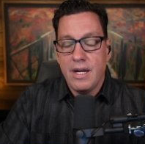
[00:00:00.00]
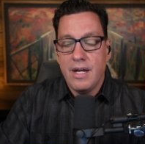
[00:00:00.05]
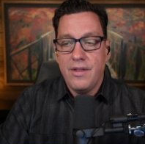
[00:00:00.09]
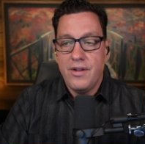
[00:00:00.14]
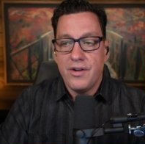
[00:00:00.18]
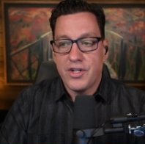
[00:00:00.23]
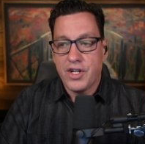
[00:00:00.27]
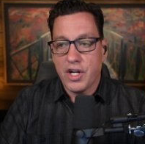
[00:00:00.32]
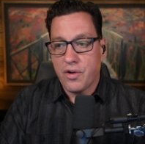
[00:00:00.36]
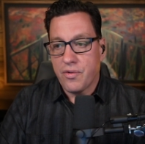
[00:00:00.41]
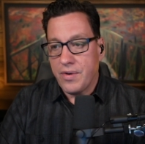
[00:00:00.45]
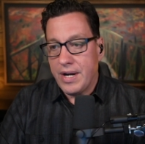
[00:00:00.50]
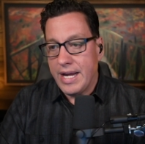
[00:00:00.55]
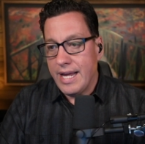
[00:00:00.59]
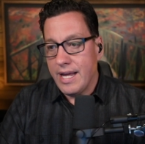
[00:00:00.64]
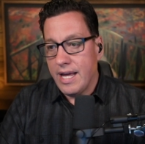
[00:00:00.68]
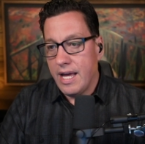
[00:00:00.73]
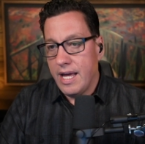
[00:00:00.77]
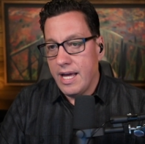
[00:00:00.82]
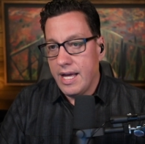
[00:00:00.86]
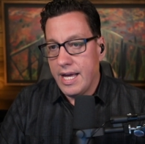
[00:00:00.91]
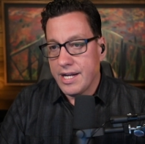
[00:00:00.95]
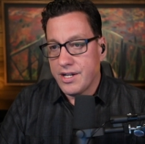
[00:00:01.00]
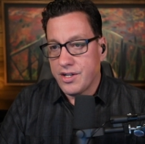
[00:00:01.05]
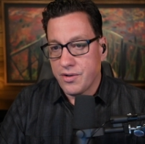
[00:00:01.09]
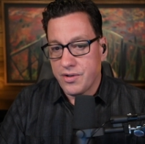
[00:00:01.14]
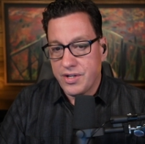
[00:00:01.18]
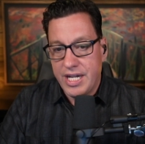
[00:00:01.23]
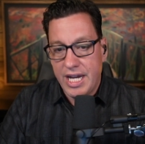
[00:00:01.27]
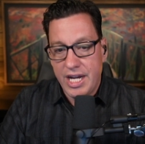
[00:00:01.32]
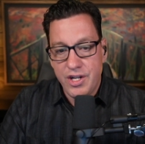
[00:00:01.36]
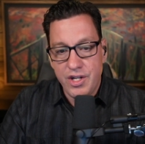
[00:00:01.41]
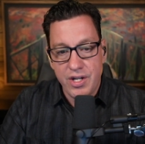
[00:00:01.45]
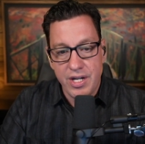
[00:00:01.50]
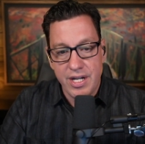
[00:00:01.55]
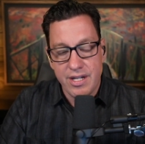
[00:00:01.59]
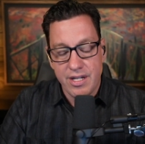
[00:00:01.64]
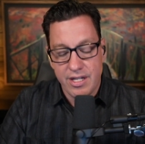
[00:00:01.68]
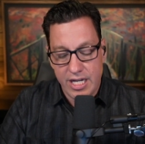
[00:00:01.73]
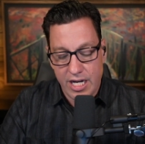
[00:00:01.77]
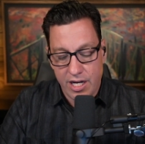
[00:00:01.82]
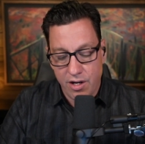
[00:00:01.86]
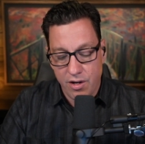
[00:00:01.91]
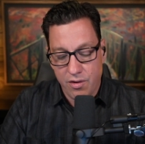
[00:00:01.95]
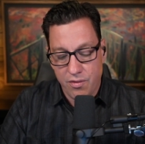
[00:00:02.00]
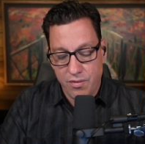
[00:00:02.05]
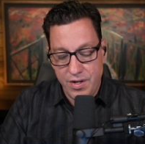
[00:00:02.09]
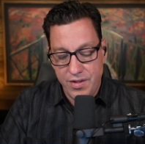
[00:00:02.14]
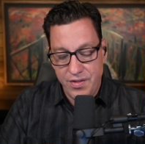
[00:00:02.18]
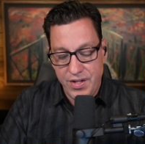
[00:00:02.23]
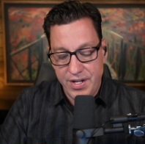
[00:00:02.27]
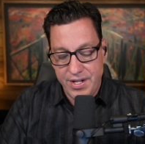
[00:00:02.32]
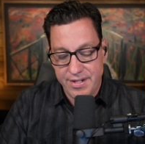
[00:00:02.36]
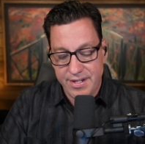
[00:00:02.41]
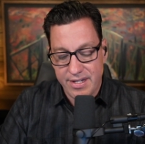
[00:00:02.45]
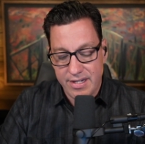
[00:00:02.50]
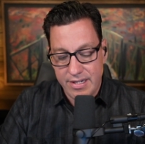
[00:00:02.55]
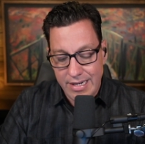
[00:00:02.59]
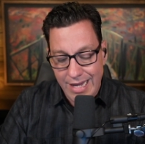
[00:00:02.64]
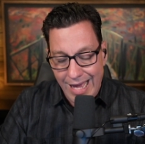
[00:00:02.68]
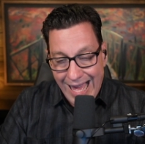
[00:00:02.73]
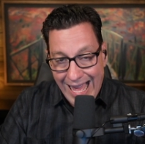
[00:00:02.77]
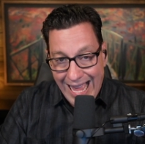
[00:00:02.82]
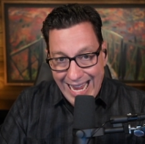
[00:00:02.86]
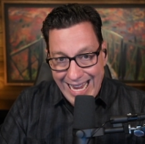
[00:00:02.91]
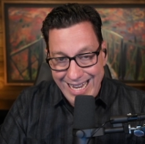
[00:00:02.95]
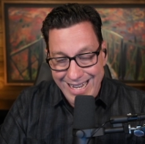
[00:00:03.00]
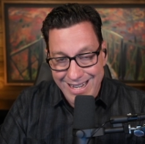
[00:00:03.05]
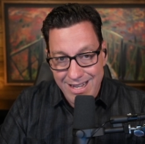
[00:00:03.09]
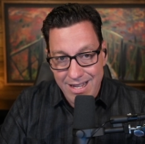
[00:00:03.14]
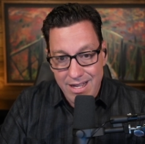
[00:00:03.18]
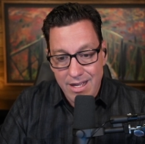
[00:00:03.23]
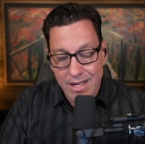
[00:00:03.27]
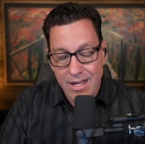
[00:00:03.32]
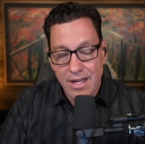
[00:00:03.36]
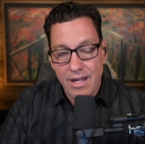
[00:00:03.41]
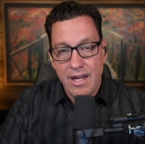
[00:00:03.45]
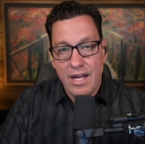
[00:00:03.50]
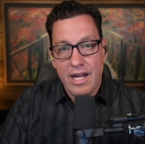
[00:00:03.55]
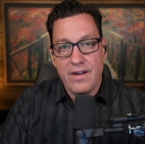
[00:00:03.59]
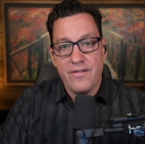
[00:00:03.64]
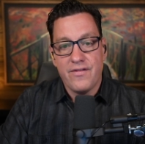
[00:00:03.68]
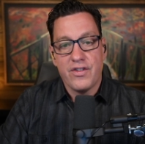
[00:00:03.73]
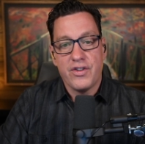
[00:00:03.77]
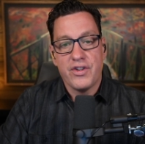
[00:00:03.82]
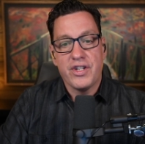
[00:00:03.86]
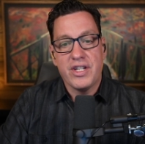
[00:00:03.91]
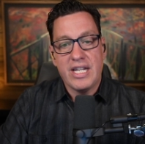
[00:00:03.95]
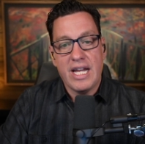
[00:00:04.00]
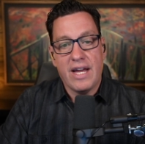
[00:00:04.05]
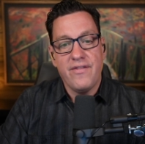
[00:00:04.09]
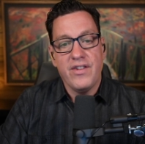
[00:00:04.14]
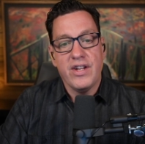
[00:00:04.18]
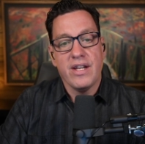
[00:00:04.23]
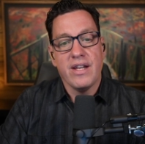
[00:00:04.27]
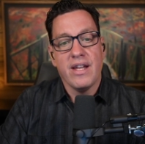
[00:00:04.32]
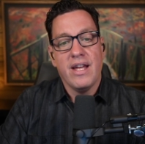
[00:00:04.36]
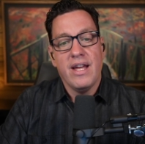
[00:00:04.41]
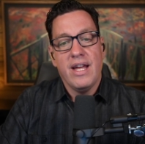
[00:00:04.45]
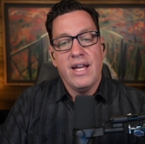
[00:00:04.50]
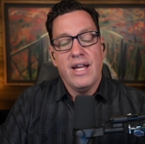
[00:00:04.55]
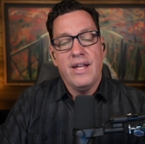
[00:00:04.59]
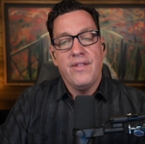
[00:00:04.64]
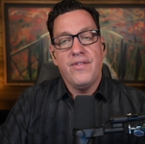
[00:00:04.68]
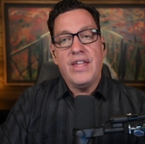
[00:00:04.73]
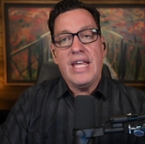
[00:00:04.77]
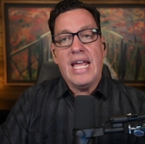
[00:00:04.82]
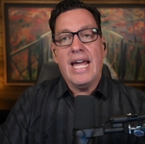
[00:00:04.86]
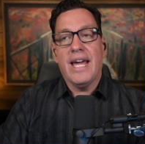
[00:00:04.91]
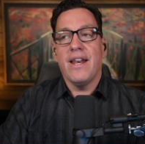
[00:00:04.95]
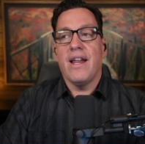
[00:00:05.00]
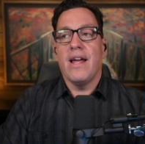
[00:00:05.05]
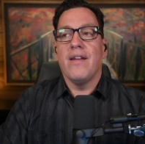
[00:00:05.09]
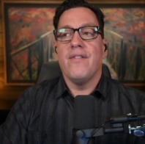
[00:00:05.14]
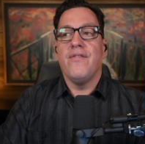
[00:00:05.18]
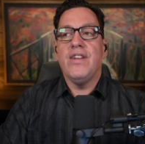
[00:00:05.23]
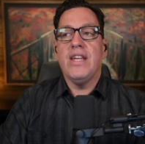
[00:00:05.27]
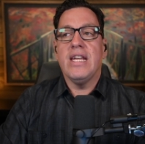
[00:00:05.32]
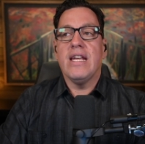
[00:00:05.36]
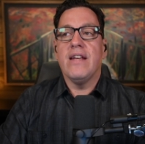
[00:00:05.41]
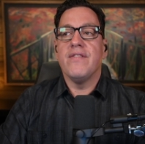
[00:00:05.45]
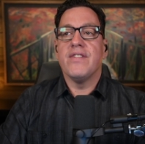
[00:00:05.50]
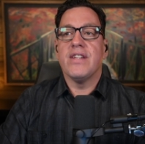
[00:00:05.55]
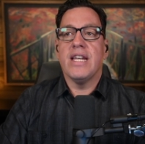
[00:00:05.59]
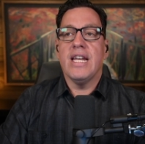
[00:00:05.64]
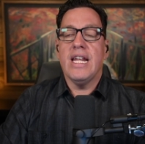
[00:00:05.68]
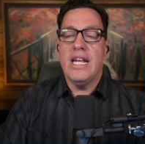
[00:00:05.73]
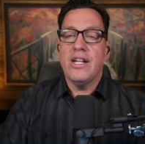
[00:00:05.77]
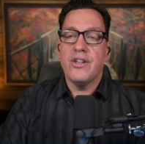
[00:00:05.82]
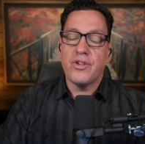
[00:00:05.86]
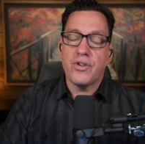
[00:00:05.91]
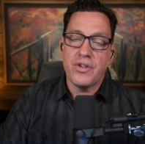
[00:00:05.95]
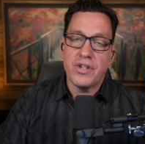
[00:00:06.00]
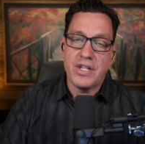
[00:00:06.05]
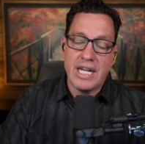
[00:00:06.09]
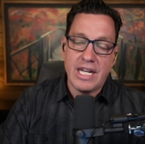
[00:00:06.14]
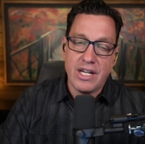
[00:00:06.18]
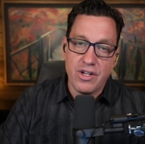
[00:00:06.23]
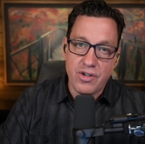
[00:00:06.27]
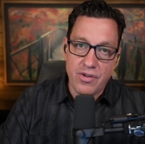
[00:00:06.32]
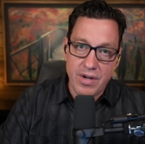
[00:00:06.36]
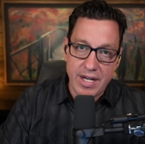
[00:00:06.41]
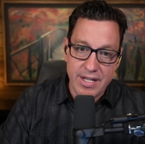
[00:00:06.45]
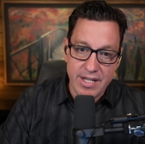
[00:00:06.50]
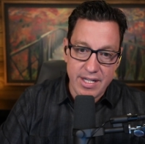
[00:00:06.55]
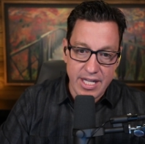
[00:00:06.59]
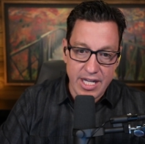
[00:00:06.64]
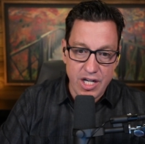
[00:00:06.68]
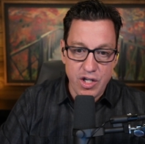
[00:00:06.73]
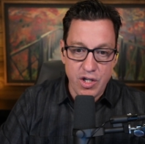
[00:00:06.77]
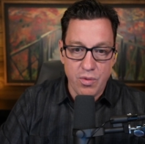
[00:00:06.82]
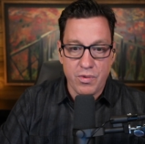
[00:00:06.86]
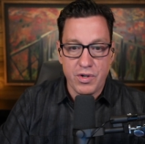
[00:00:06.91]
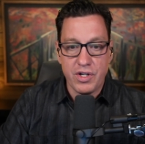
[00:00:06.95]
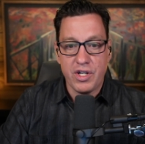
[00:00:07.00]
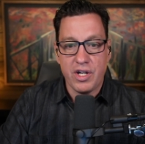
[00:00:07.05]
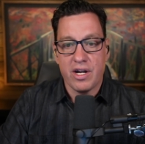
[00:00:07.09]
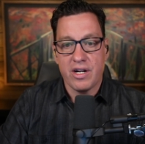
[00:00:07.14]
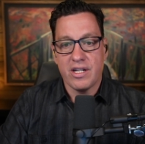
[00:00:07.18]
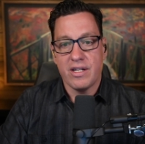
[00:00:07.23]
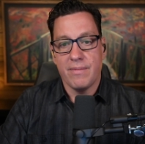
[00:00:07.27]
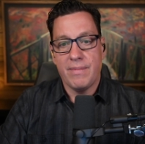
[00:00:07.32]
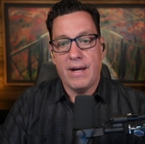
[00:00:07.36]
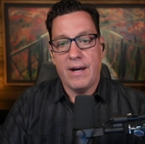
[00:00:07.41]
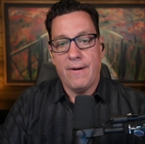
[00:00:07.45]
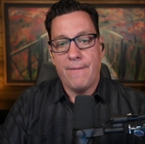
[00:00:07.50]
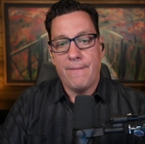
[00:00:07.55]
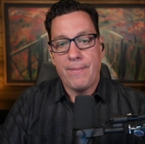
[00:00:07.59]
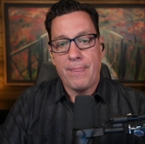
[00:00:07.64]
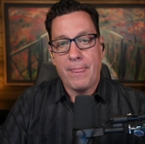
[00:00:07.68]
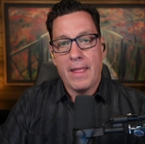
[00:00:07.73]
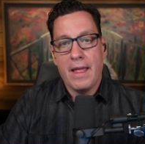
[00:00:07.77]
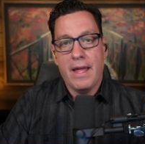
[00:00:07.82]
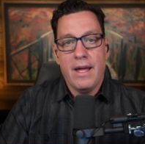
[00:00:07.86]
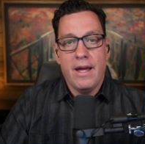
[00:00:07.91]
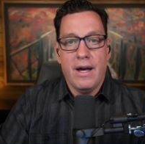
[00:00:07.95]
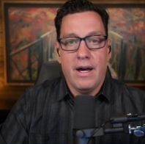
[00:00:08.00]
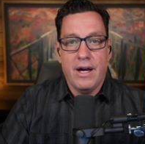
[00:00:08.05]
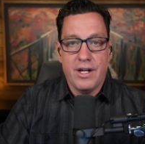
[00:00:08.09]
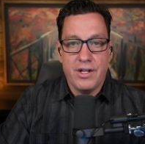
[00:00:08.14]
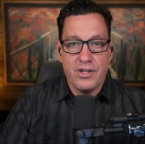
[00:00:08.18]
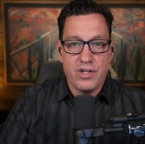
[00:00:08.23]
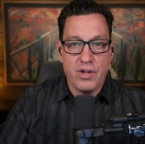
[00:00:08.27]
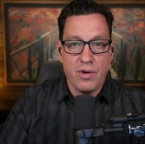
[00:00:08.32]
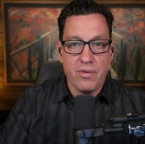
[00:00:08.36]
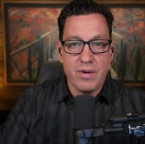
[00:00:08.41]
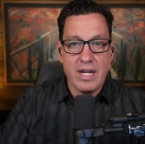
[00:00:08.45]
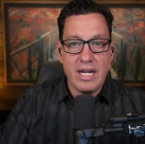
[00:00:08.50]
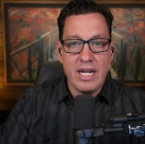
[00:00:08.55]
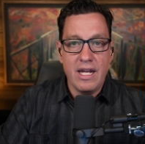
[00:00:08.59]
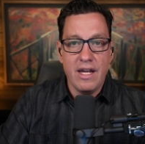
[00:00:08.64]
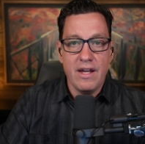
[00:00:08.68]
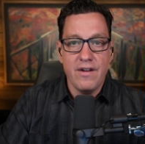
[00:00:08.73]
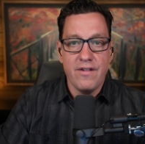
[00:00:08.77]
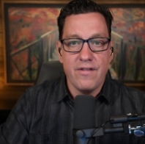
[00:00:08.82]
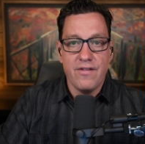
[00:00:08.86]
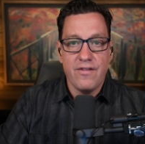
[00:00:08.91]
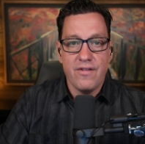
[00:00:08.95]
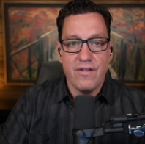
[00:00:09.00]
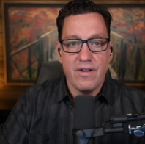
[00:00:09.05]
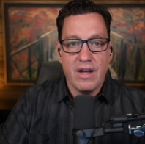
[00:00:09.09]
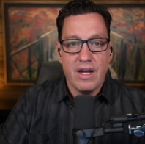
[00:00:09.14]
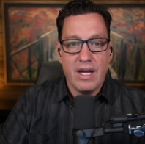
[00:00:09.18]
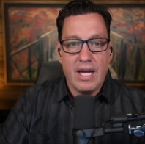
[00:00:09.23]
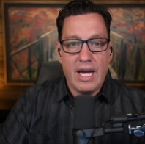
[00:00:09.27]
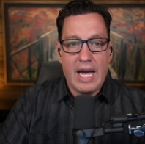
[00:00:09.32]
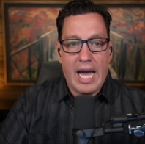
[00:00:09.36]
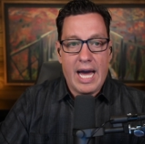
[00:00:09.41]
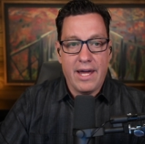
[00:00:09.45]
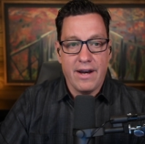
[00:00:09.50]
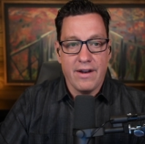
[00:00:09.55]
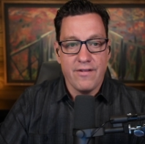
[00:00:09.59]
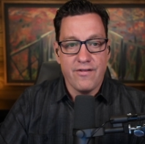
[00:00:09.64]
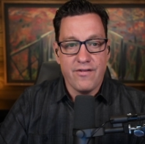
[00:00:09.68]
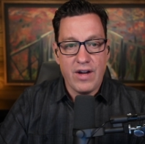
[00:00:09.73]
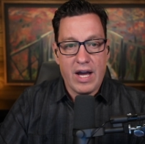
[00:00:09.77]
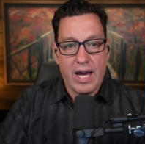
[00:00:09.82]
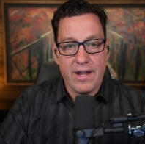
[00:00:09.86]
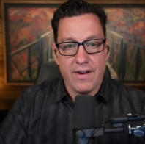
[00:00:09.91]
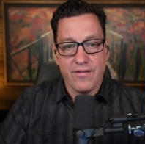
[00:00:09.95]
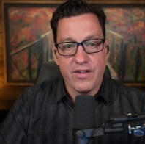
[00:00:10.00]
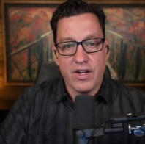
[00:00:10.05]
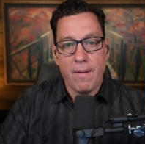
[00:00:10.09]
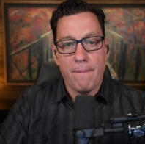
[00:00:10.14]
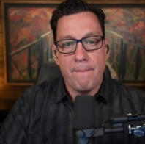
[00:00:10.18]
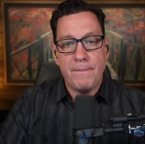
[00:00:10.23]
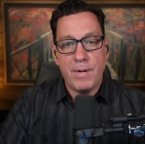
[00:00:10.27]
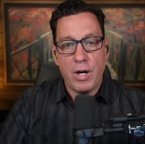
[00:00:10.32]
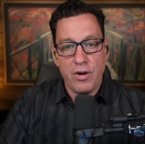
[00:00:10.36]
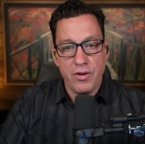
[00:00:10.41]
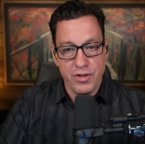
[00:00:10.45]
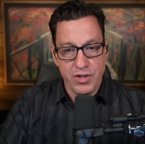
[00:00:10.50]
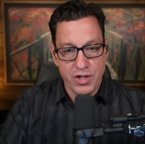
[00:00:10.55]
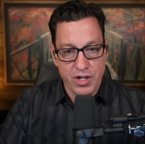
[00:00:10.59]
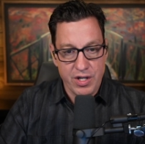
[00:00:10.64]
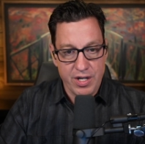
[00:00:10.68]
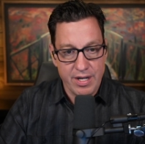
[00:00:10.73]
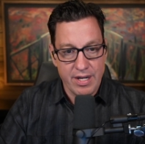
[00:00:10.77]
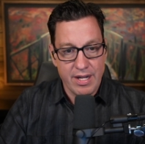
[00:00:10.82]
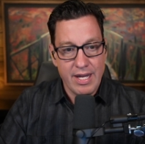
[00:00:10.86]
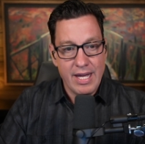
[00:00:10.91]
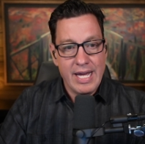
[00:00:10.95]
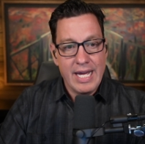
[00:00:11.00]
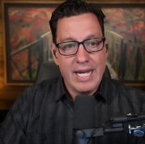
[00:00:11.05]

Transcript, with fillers: There's a great exhortation in 2 Corinthians 9 in verse 7. The NIV gives an interesting translation where it talks about uh, don't give out of out of compulsion.